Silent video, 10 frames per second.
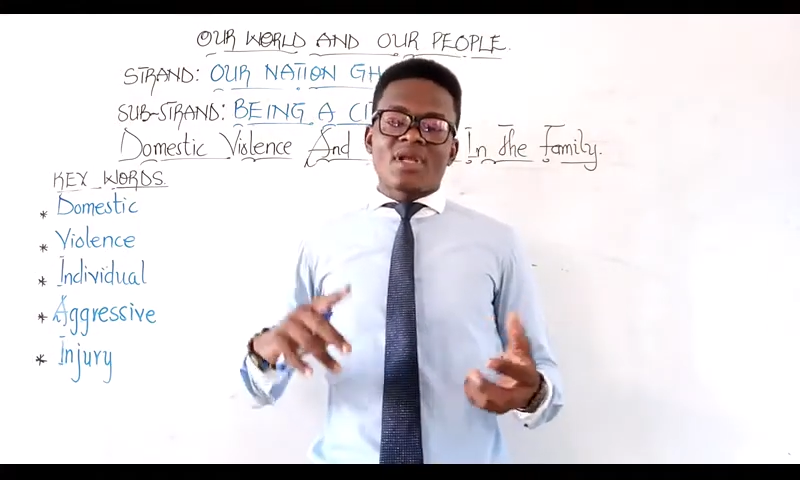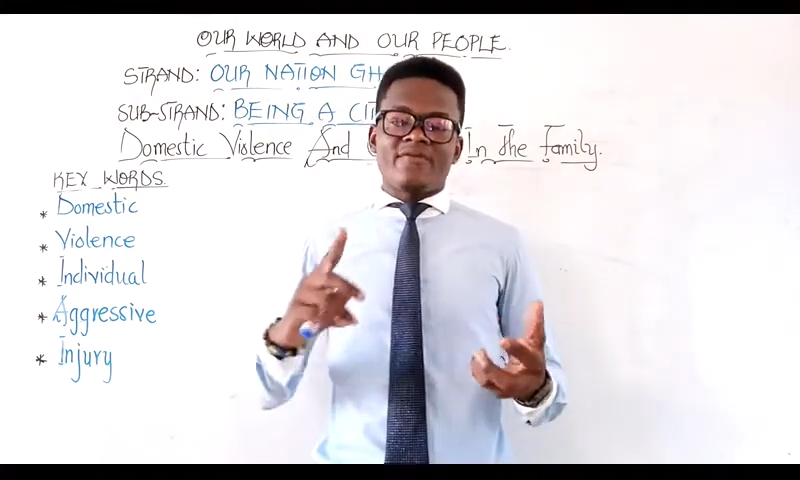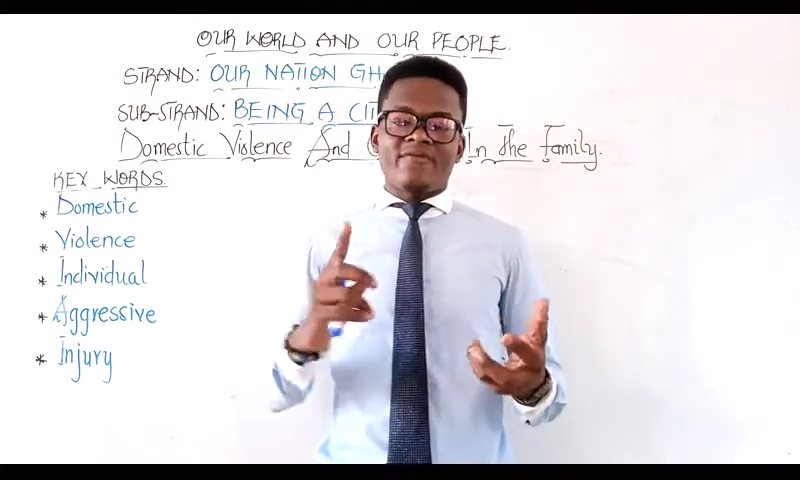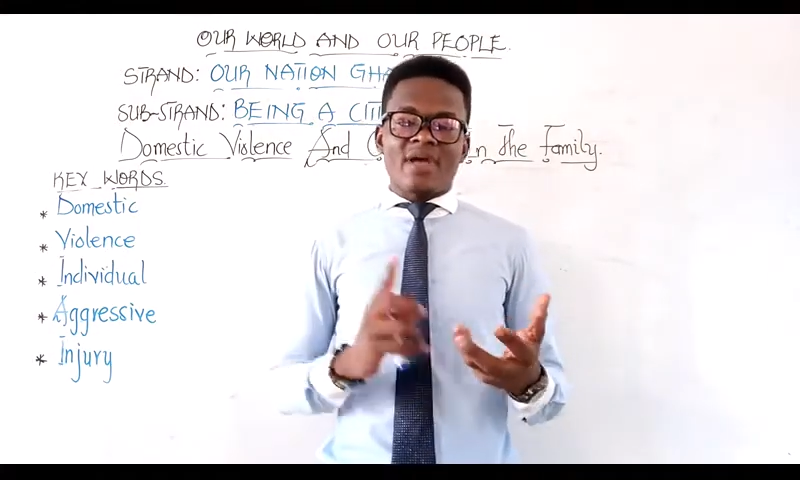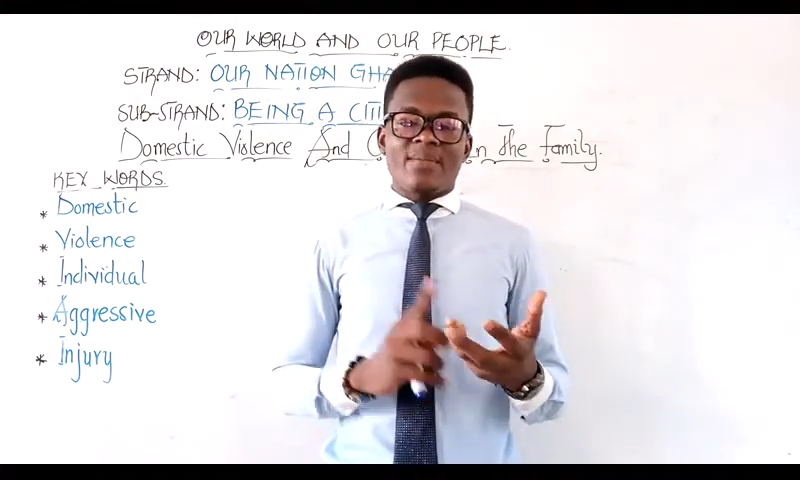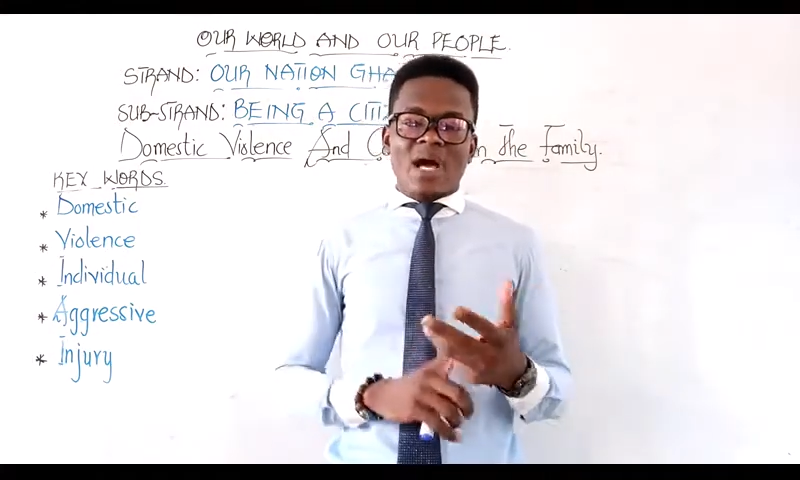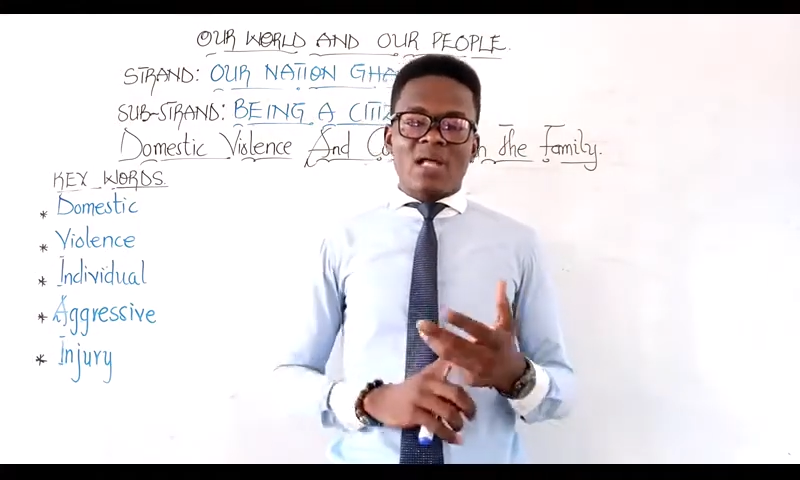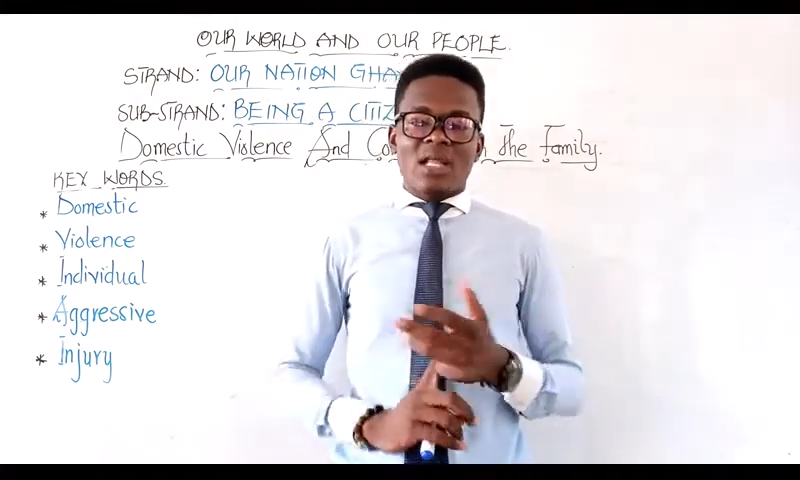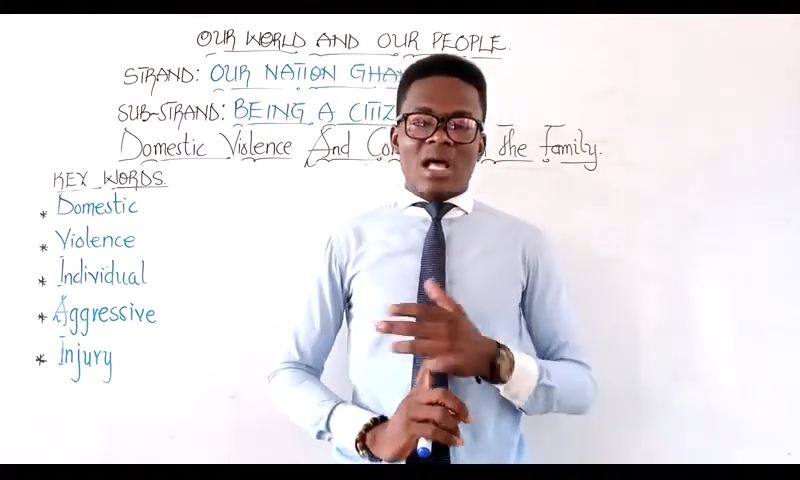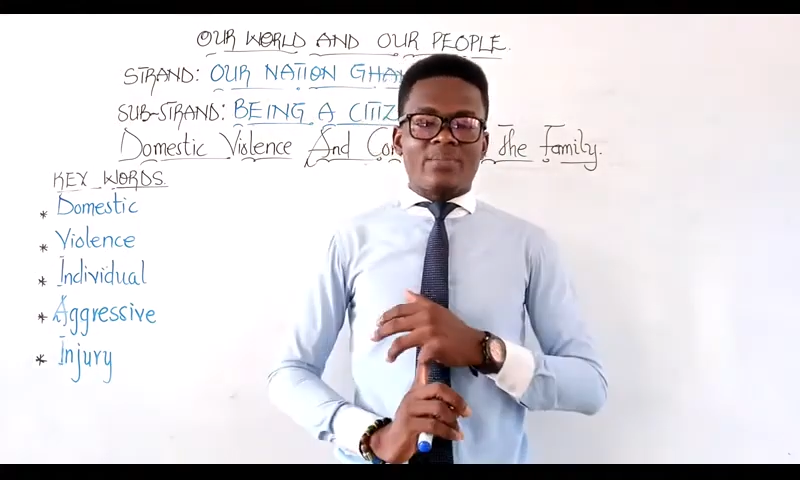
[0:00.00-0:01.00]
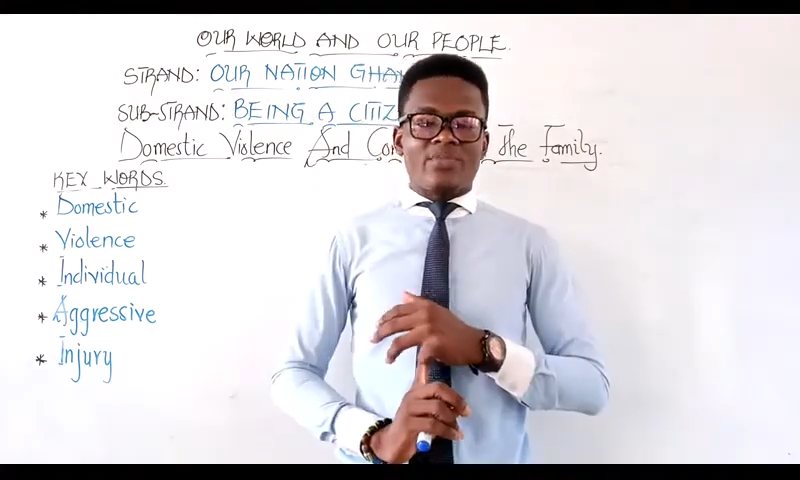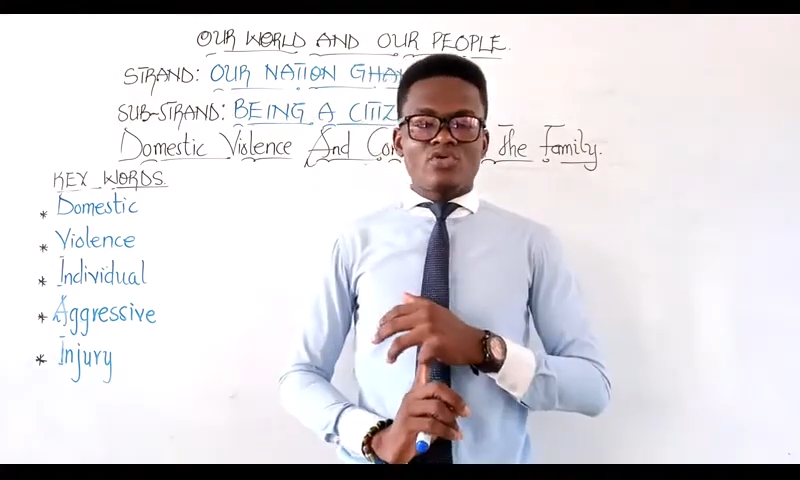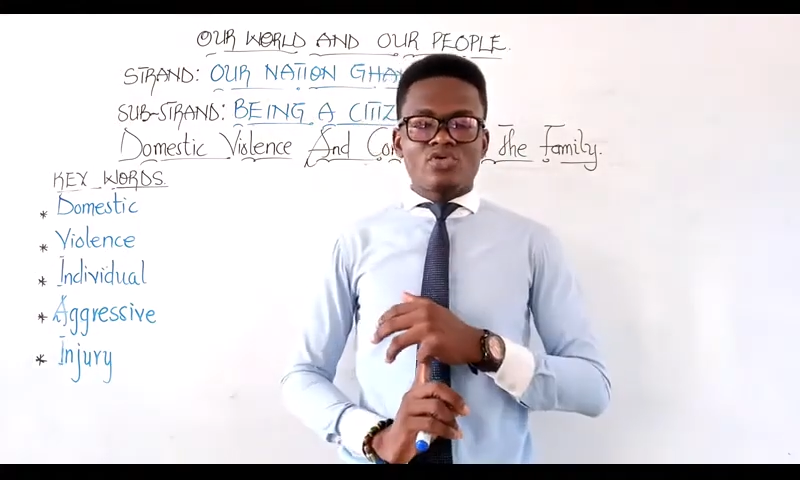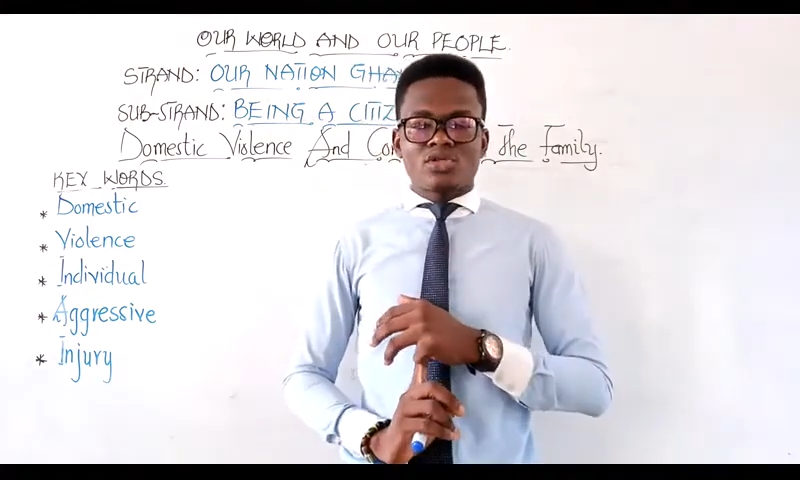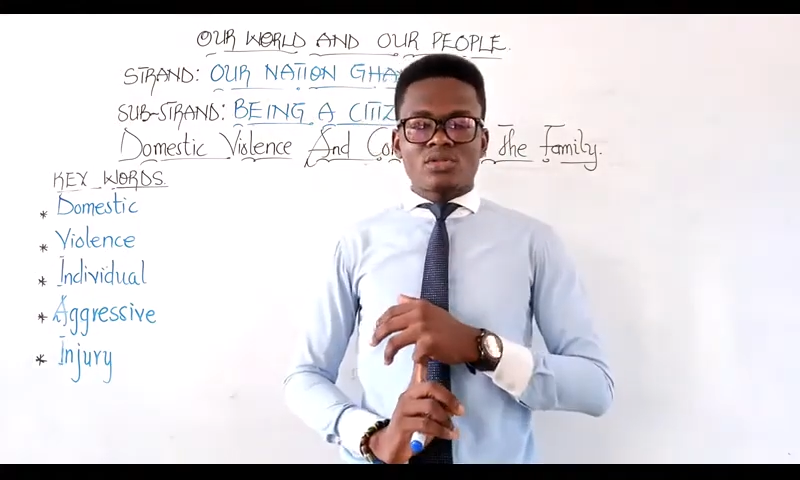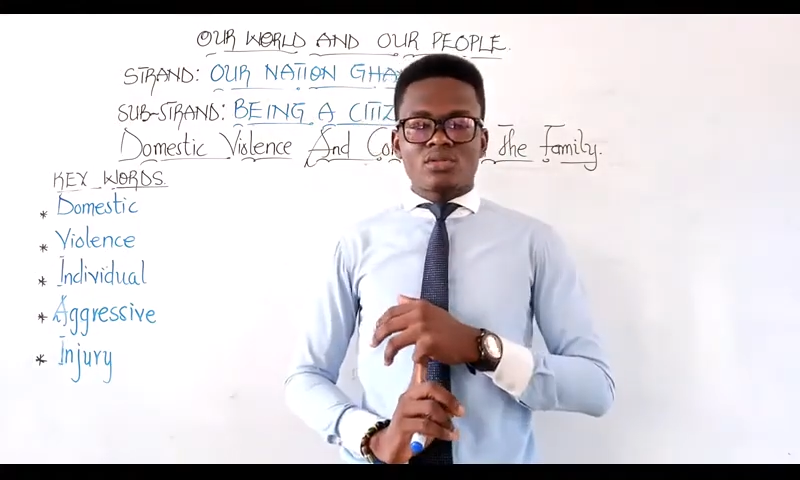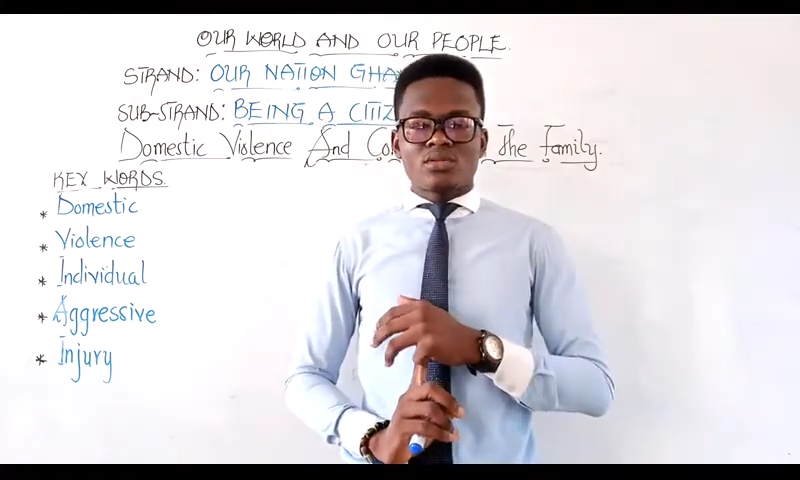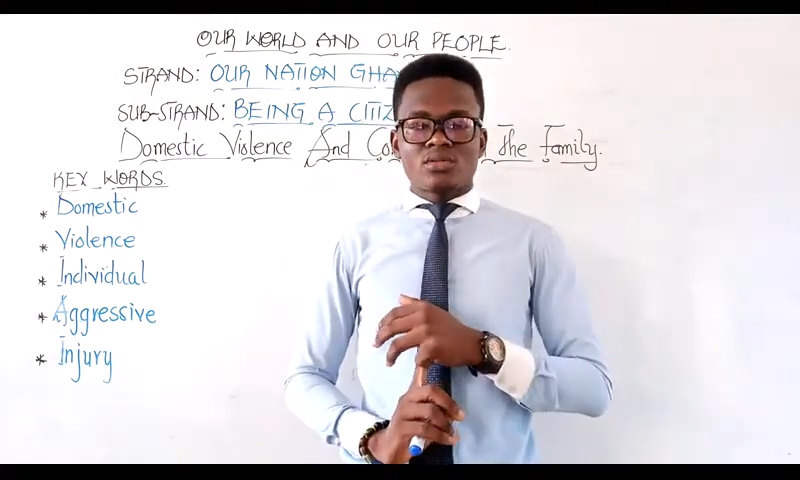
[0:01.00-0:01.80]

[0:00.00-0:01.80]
Verbal abuse,